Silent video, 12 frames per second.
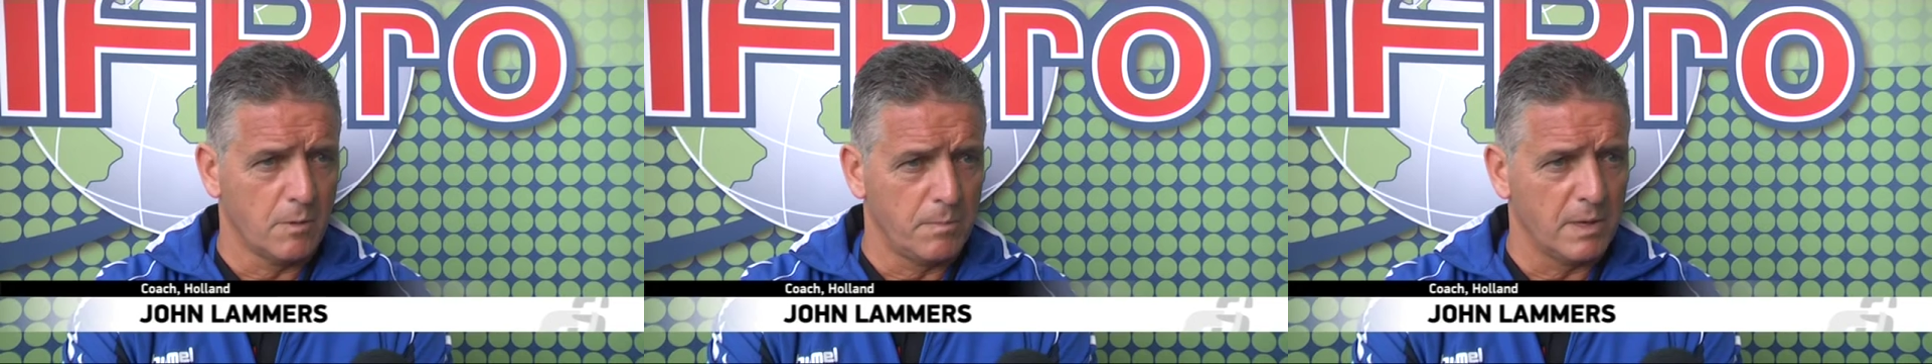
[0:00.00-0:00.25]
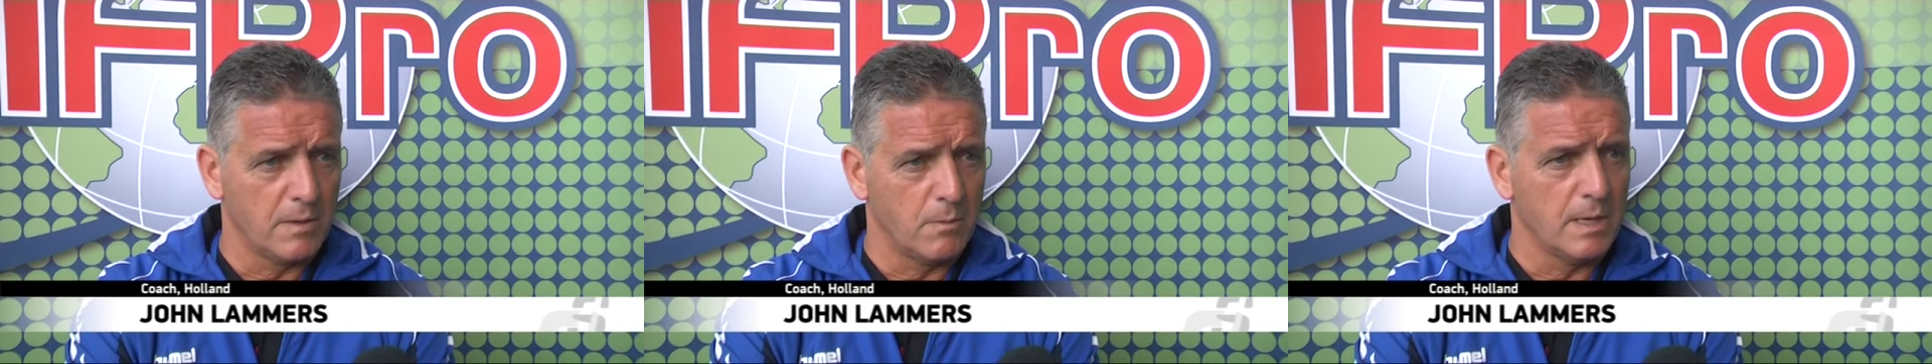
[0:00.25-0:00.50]
we
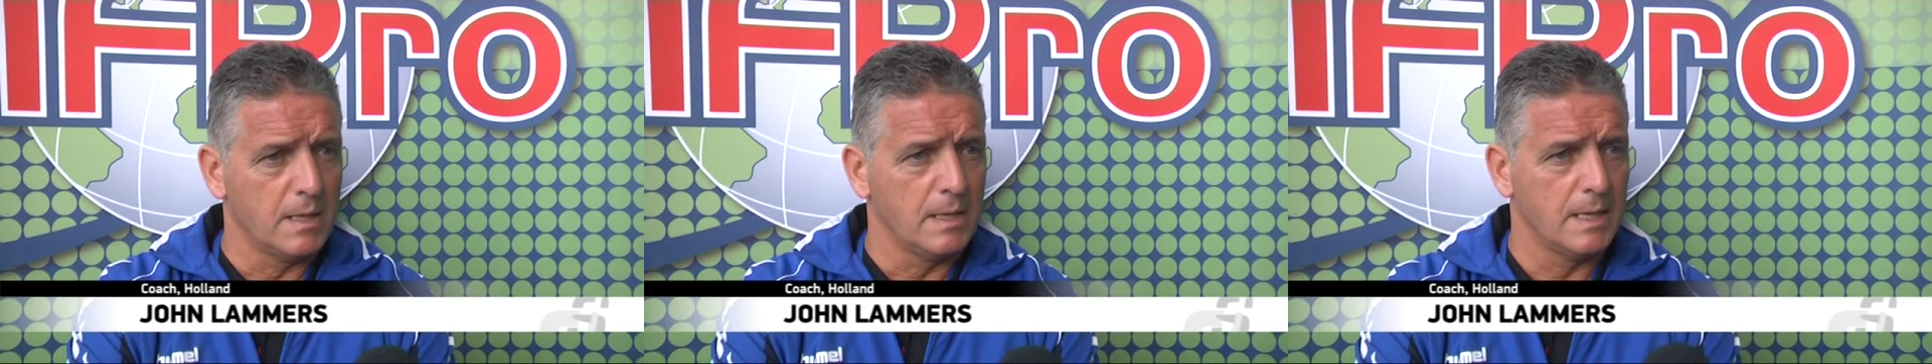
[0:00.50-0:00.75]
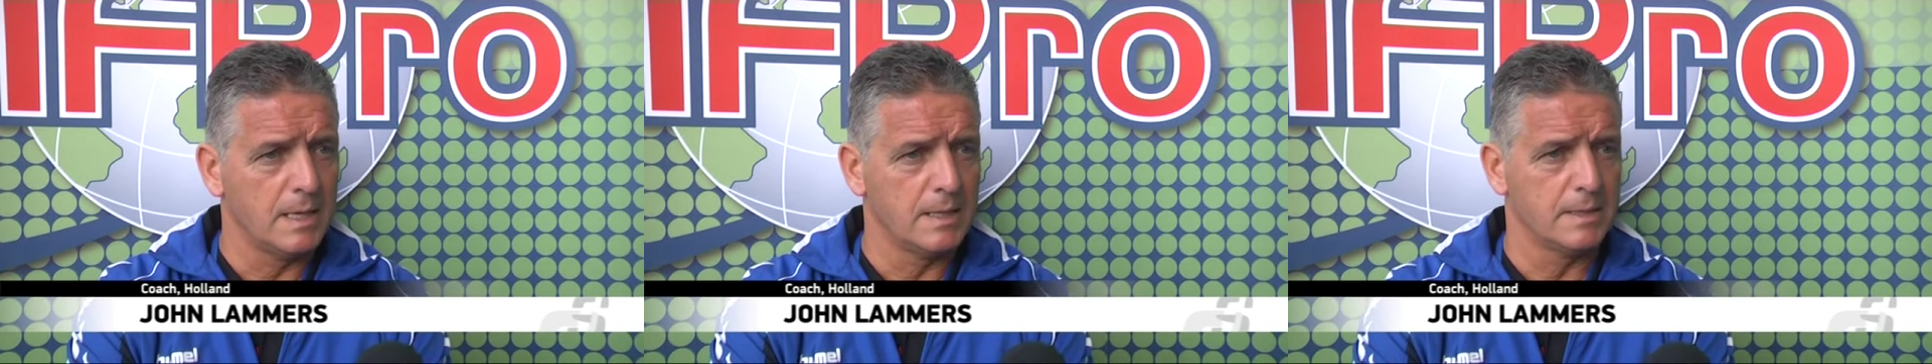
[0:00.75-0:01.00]
played well.
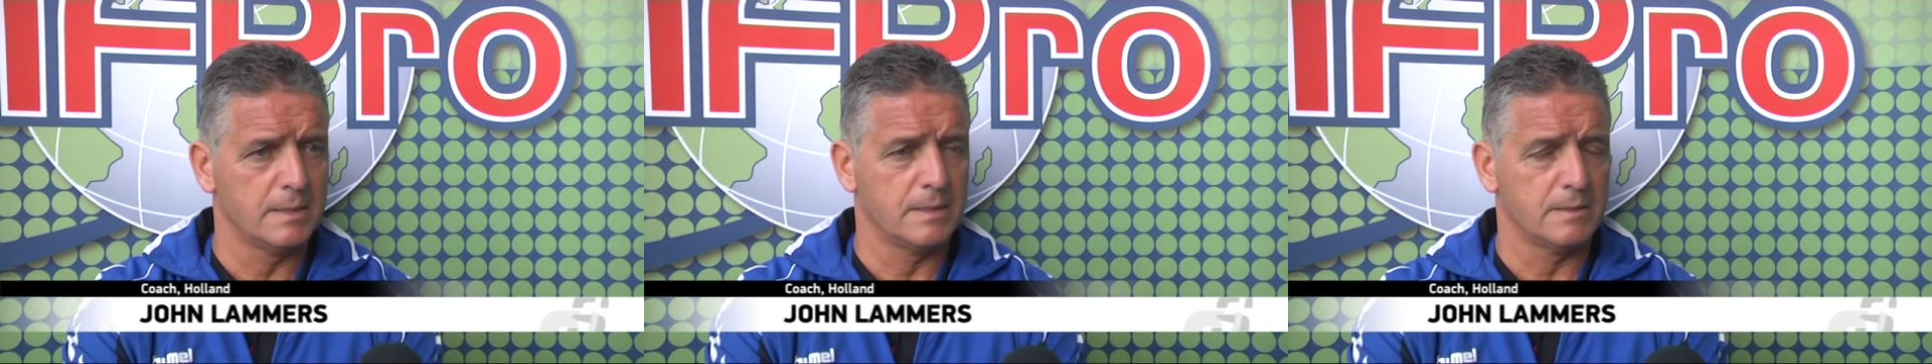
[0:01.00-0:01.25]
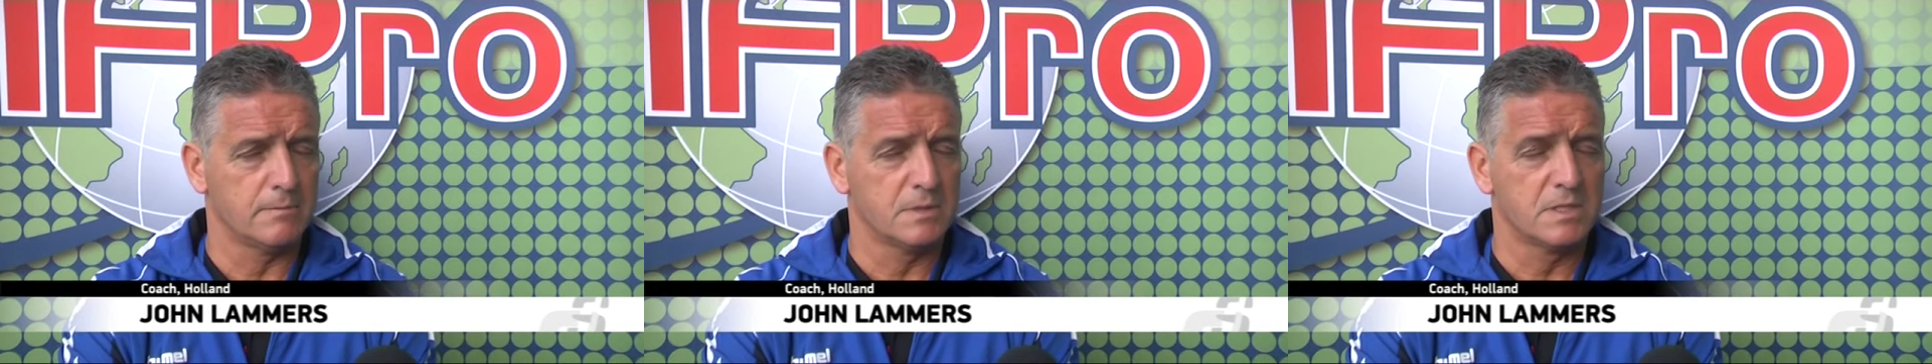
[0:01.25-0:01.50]

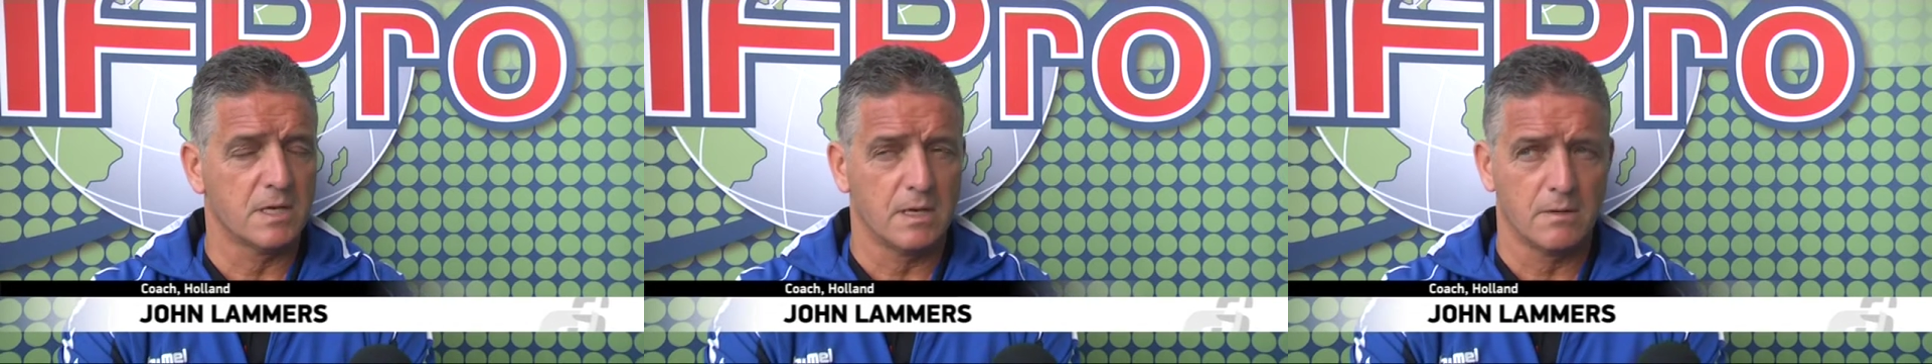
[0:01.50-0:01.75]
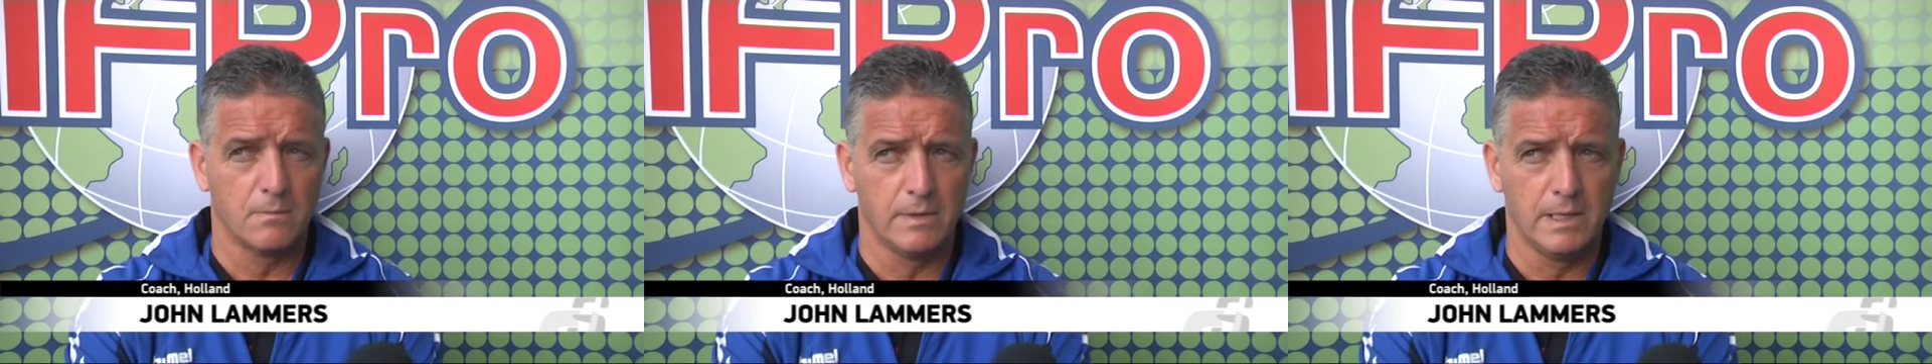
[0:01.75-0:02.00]
We
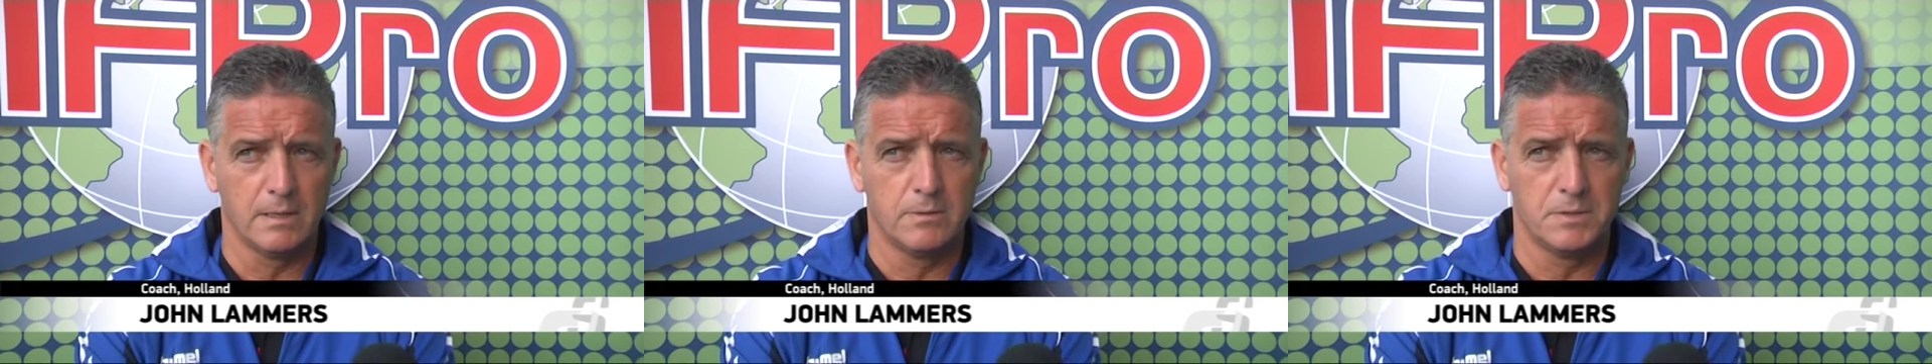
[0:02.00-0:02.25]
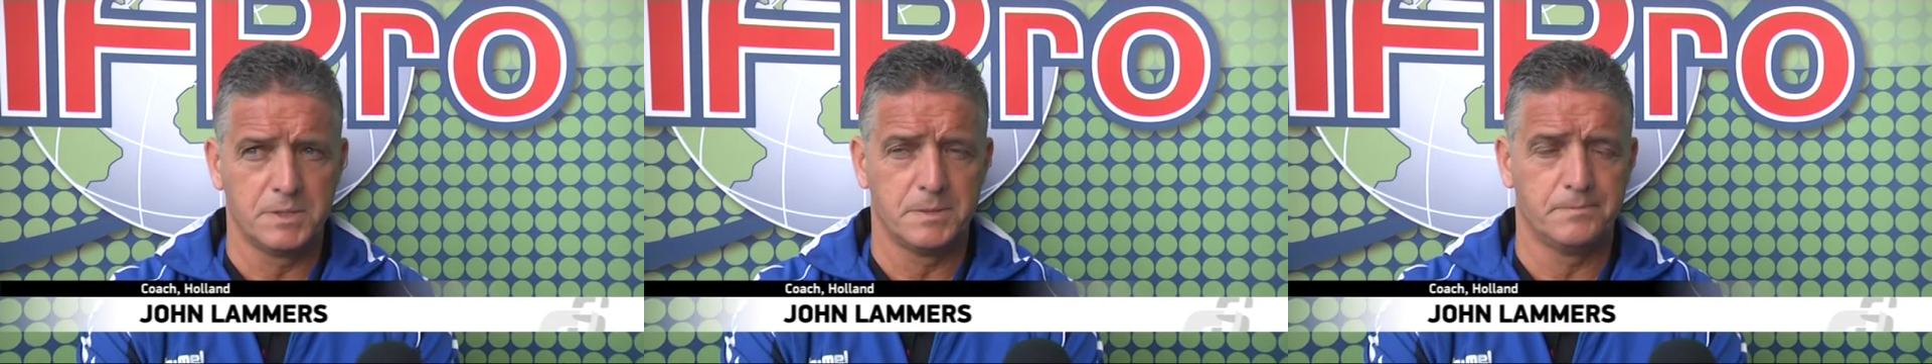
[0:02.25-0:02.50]
started really
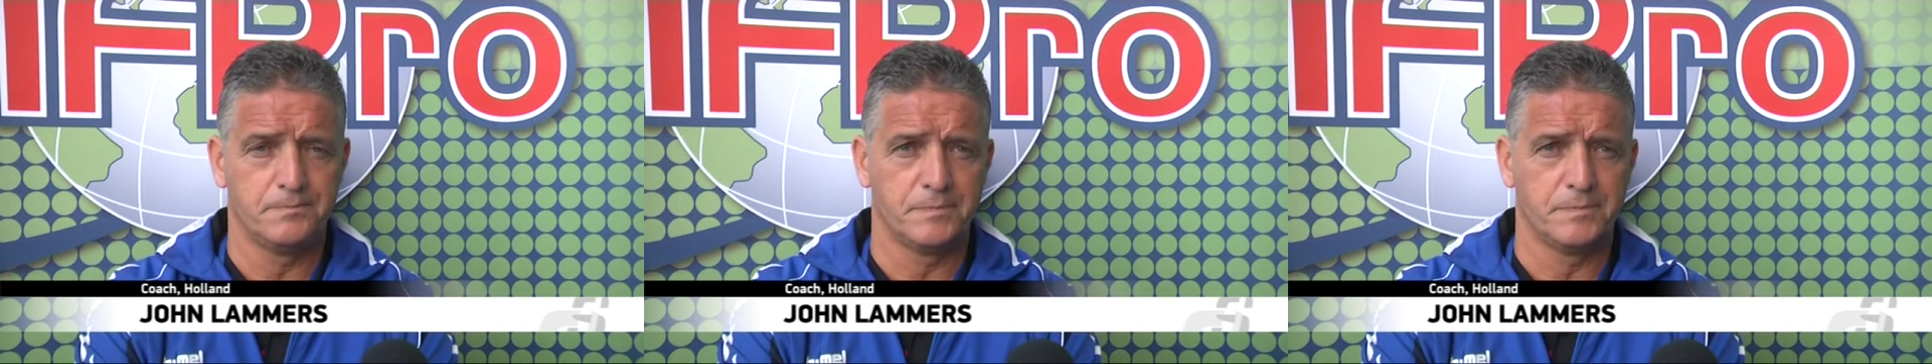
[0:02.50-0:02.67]
good.